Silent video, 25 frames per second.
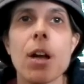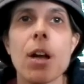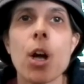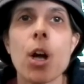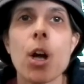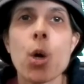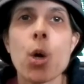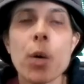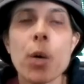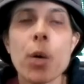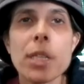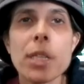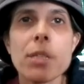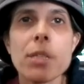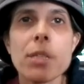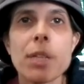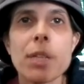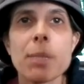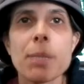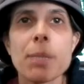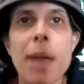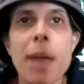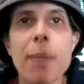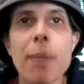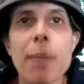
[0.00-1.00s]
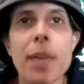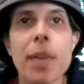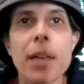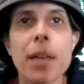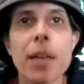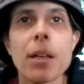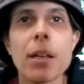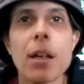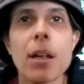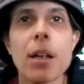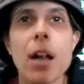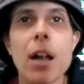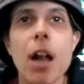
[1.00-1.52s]
According to Rashbam
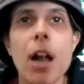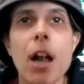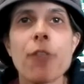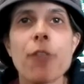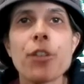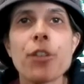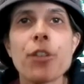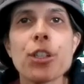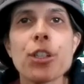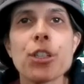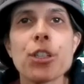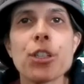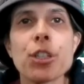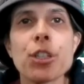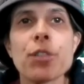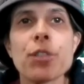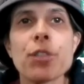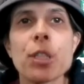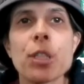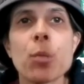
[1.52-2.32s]
then, our verse serves